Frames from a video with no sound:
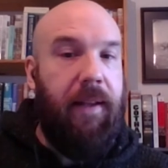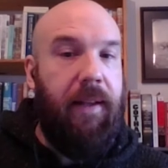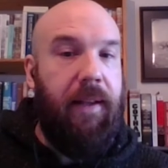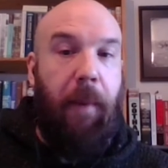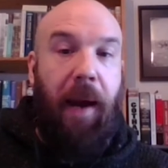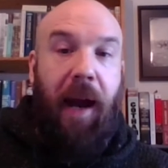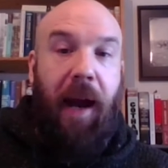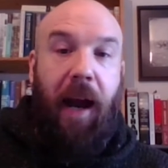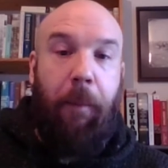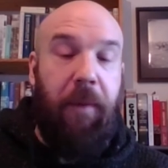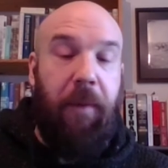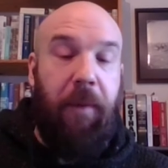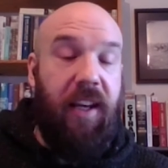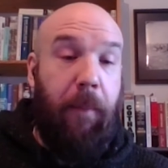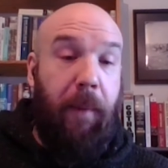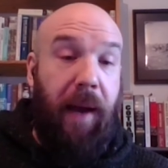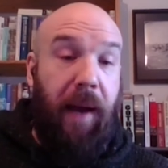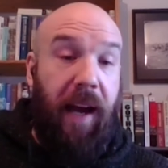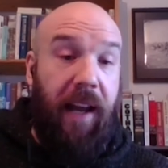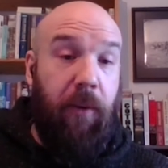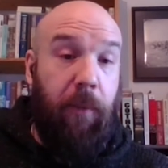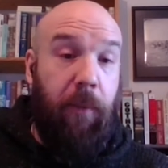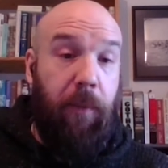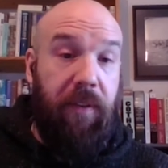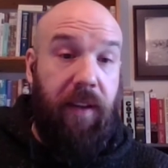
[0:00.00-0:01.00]
The Army
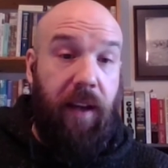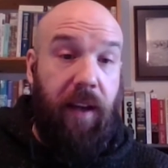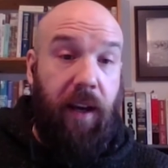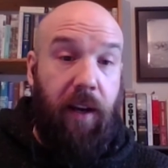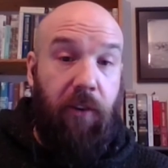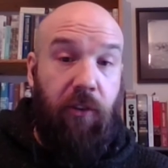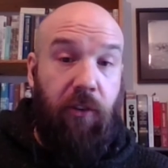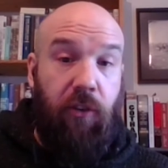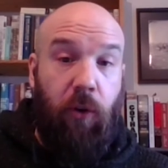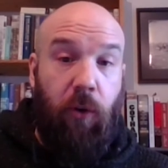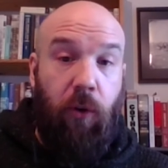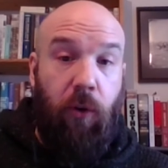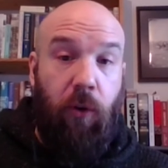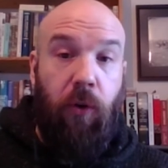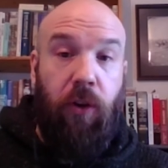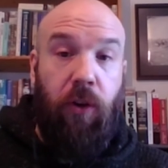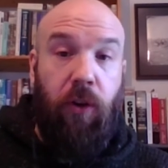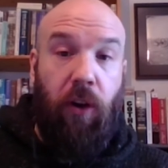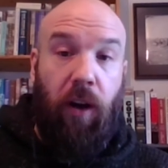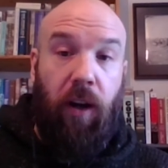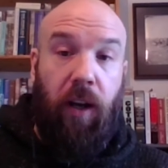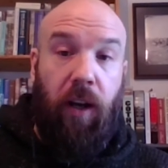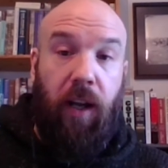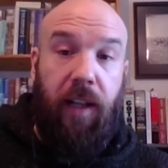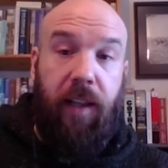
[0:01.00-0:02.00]
commander was there, Joe
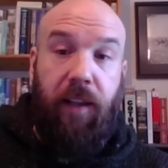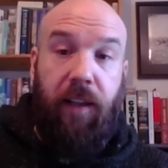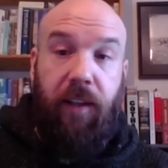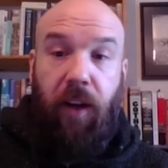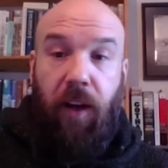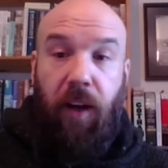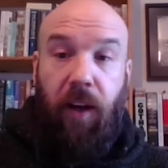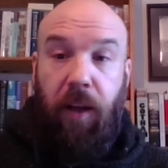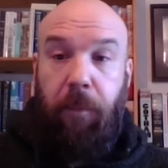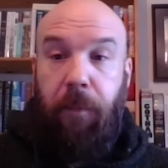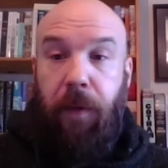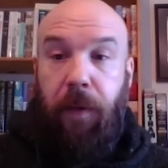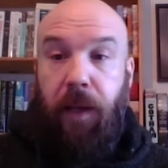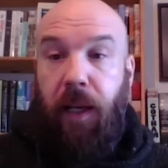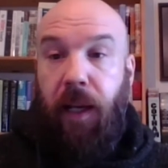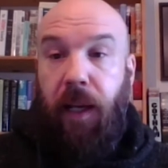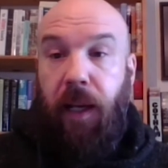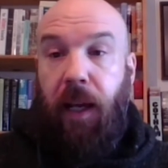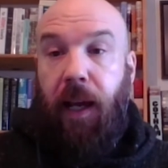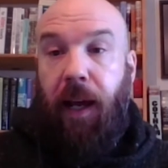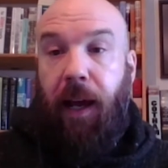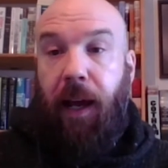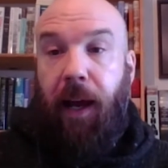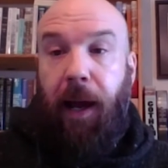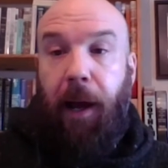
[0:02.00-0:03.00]
Hooker, at the
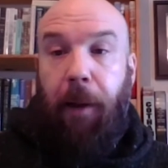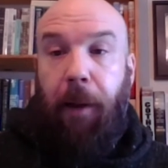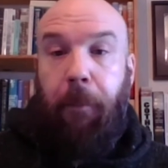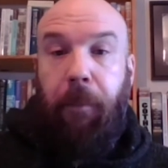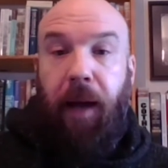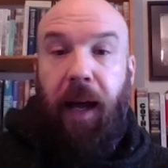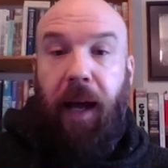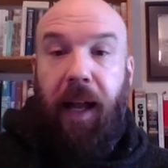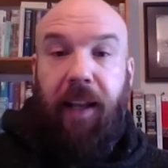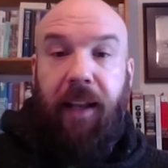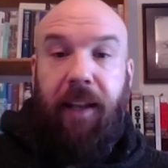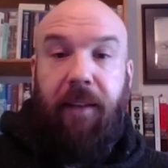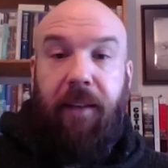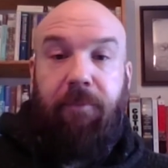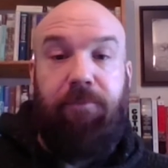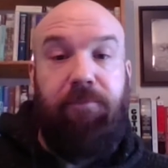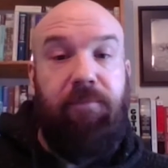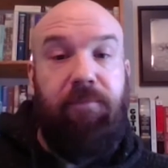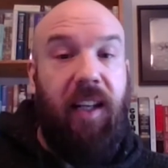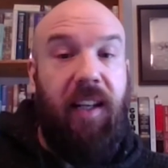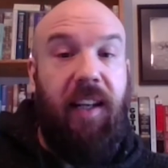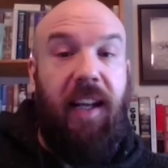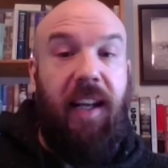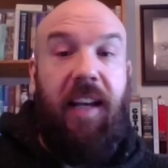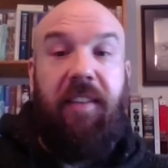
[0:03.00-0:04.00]
time. And
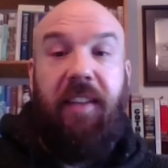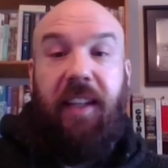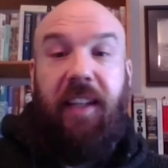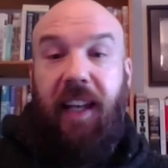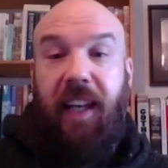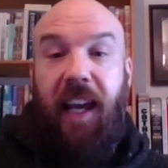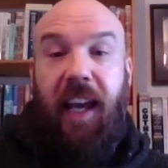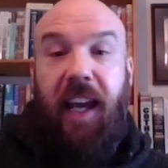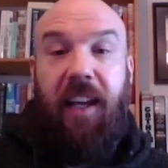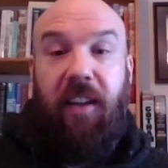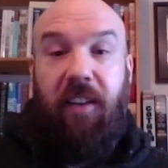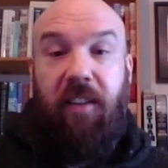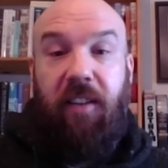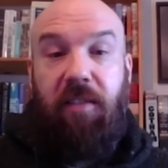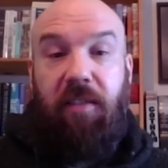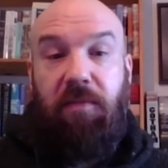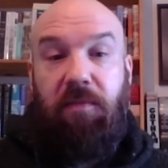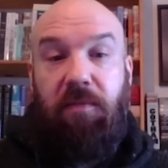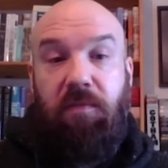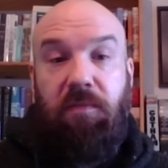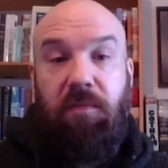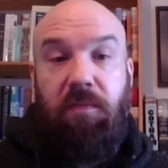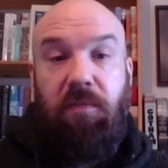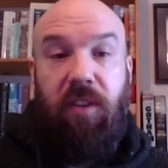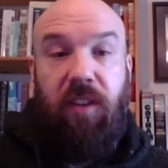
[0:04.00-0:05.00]
the designated
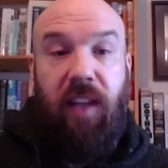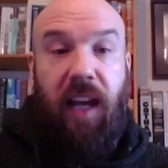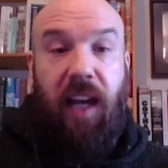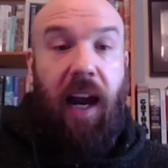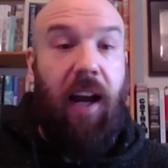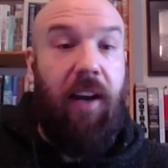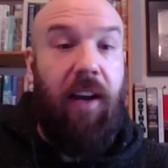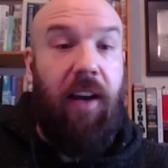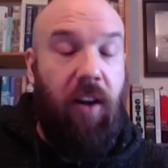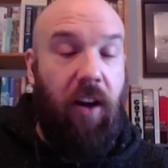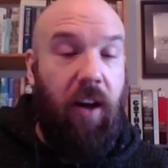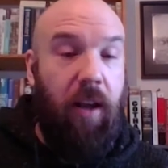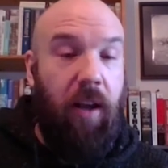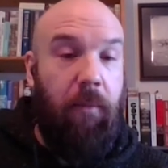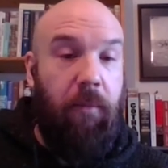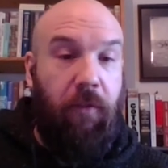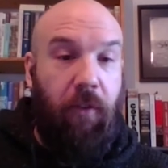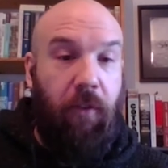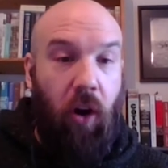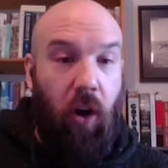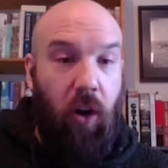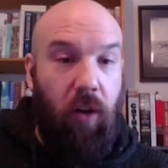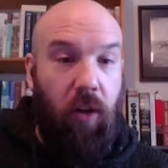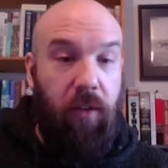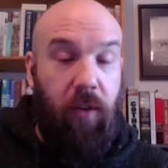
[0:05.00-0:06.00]
start time
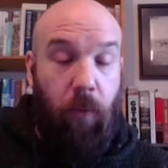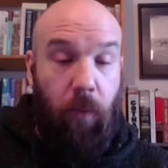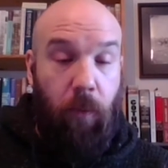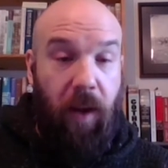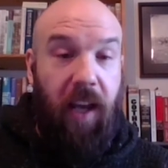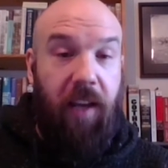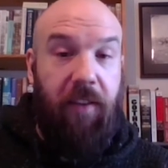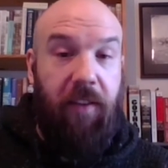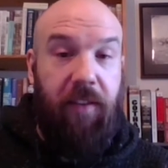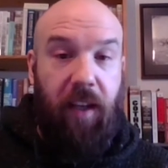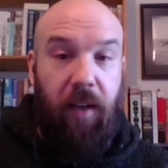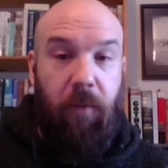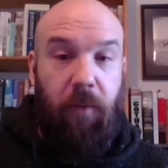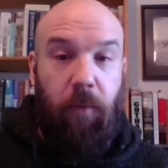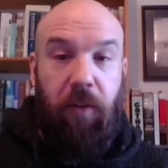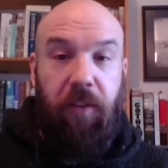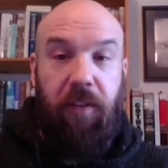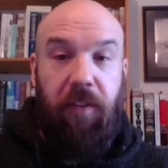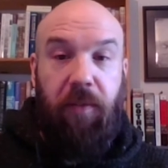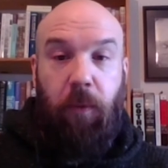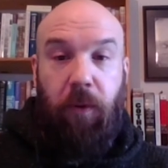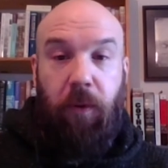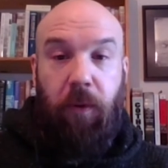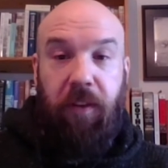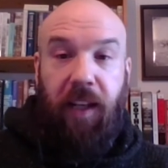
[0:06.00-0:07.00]
for the racing
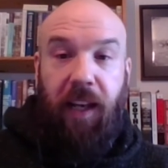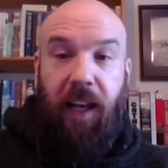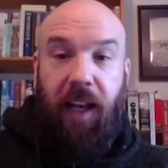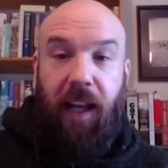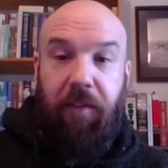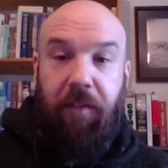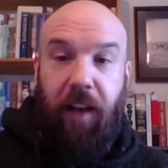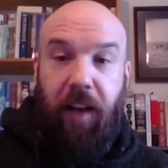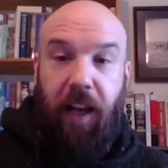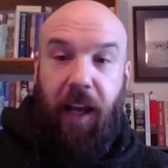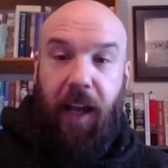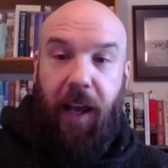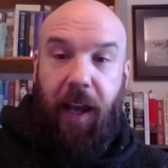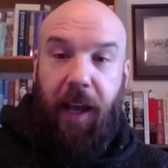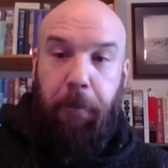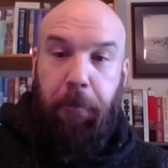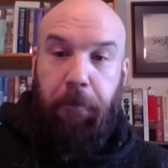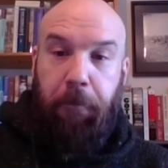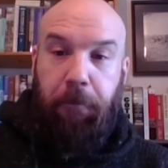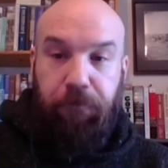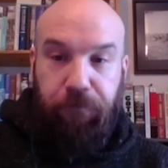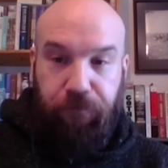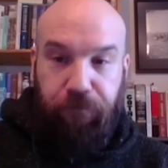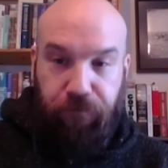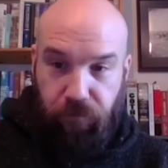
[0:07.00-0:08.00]
was 11 a.m.
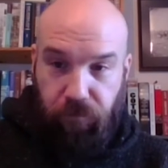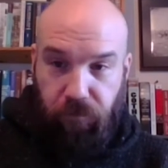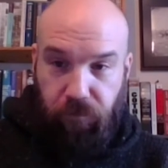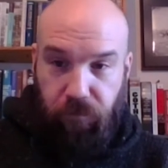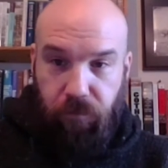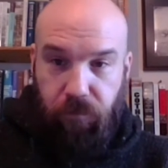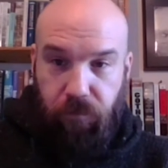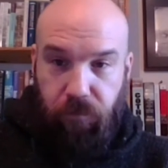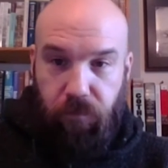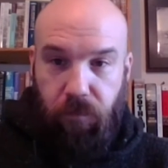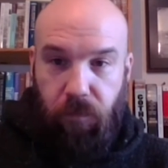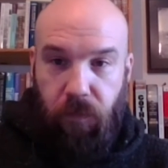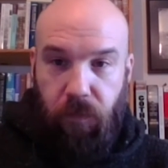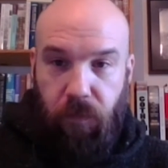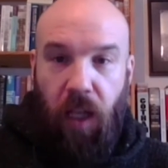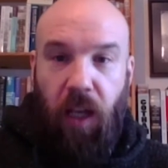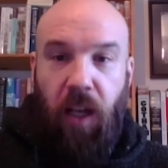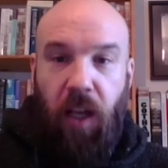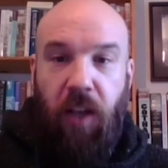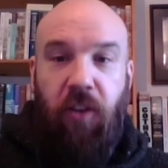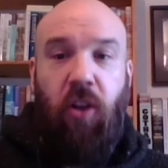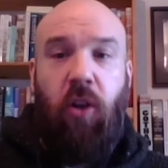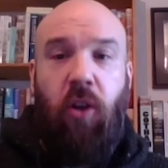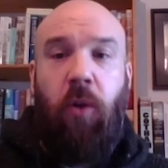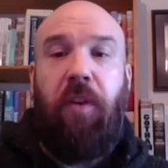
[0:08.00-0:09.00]

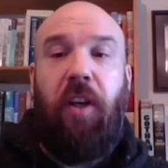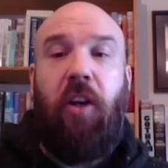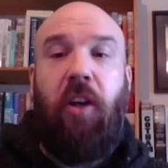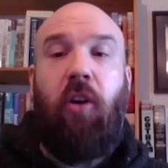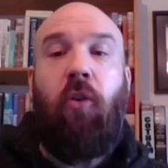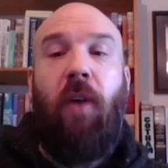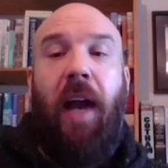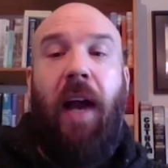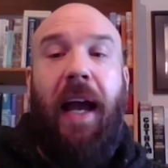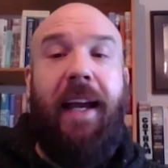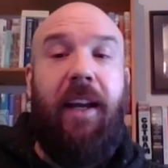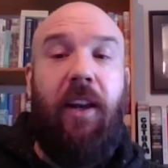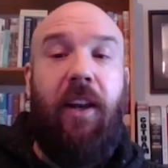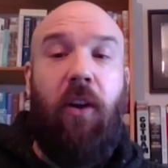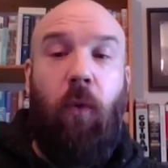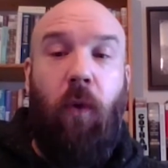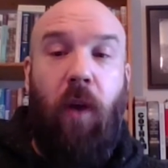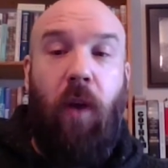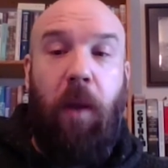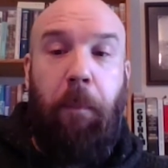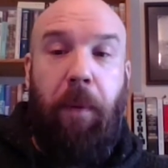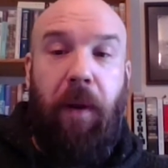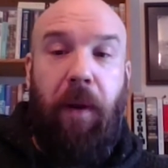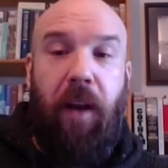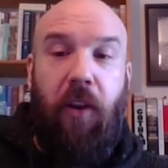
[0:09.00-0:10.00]
So there was a crack of the
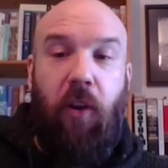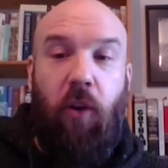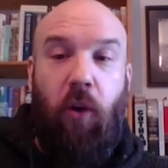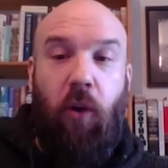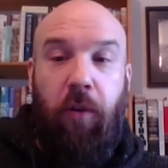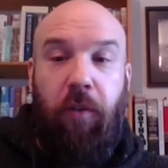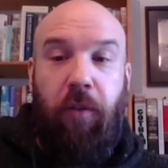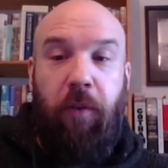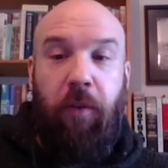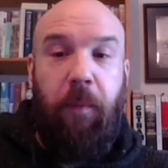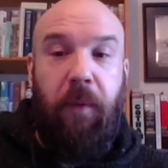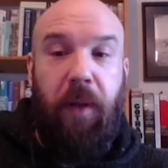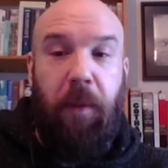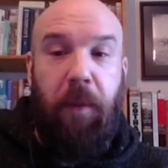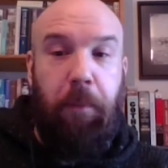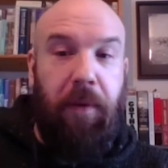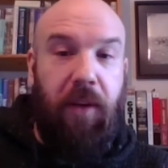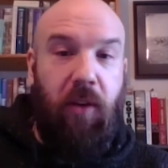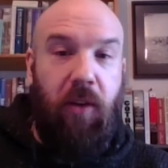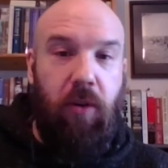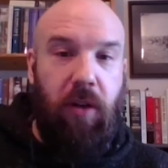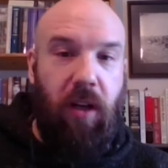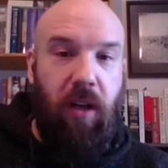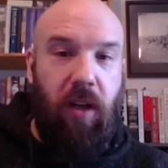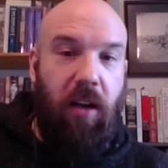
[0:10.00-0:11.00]
whip and a note from the
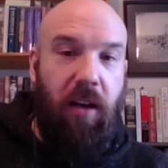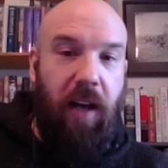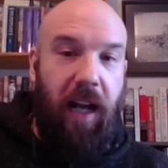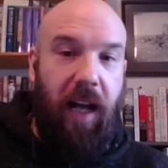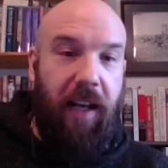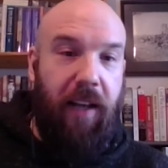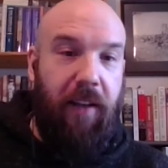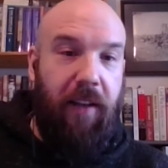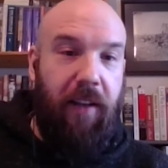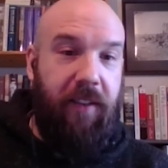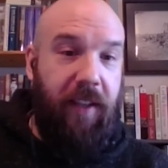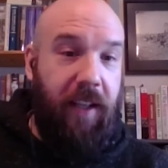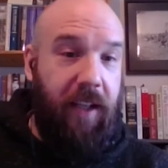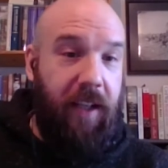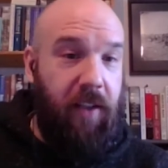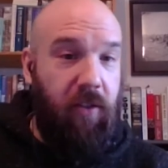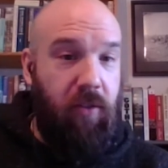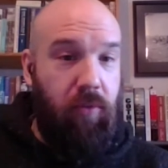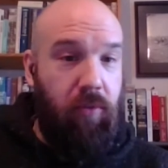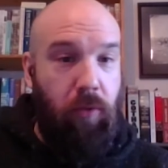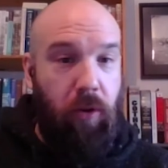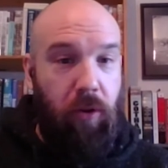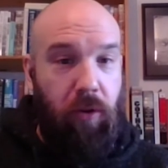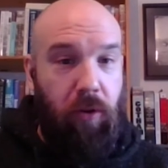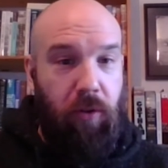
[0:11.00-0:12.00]
bugler, and the
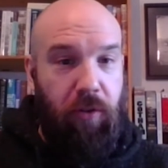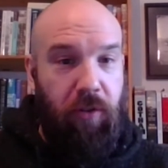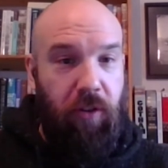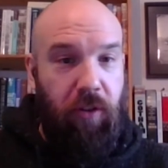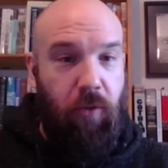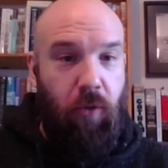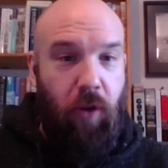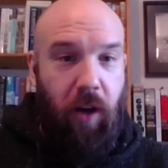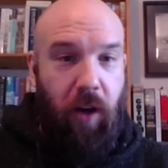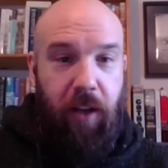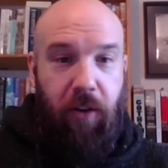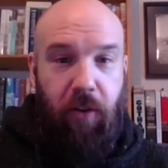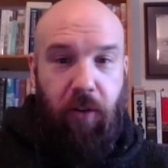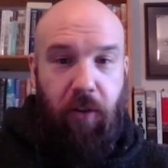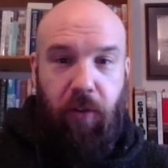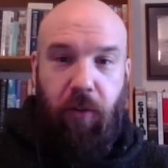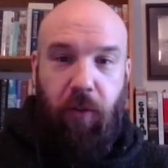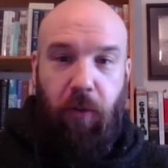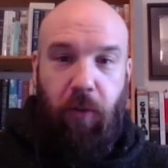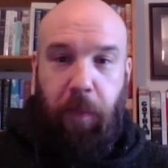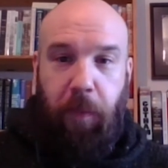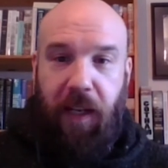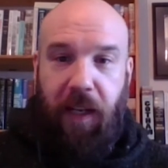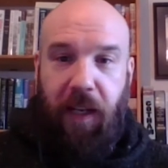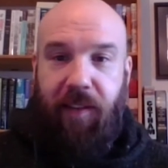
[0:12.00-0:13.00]
6 runners and riders
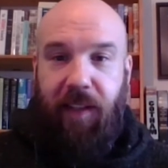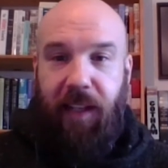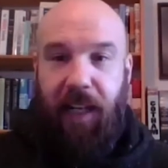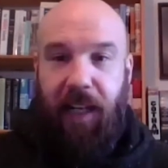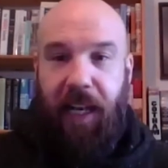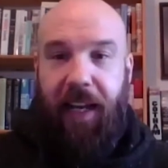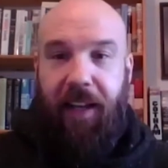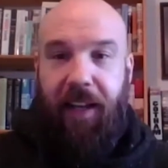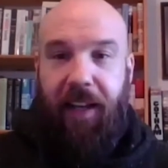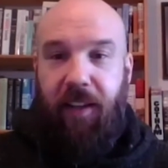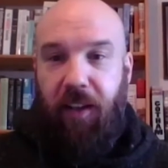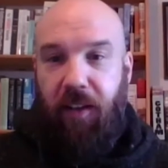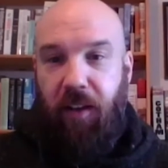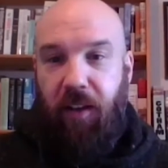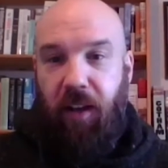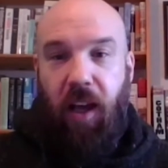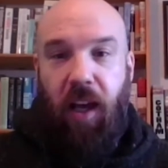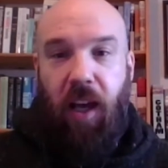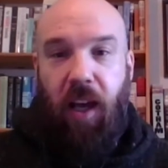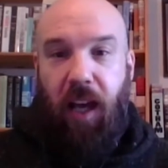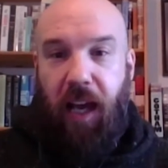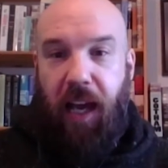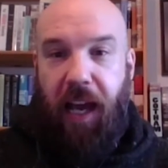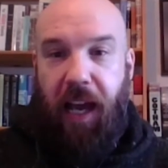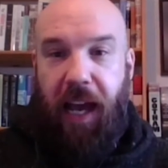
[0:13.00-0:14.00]
who'd been selected
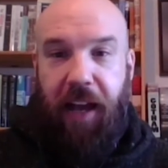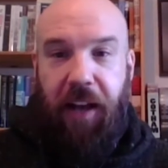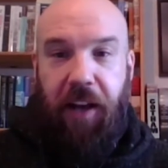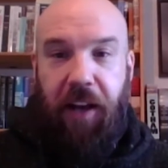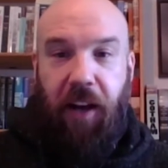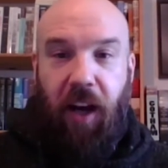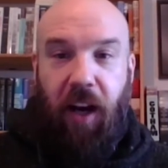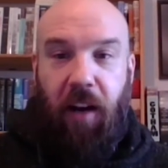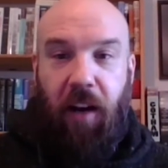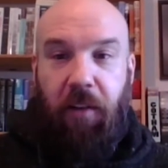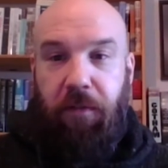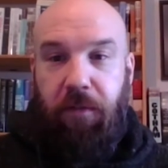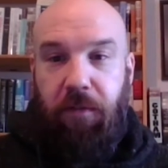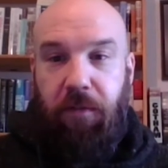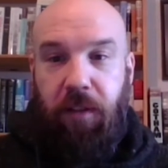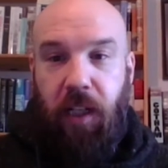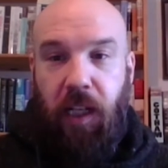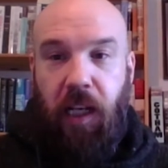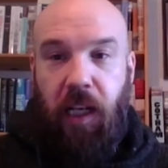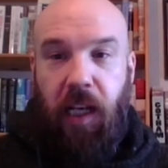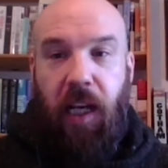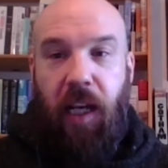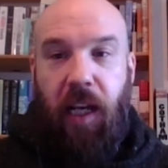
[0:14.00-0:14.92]
headed off.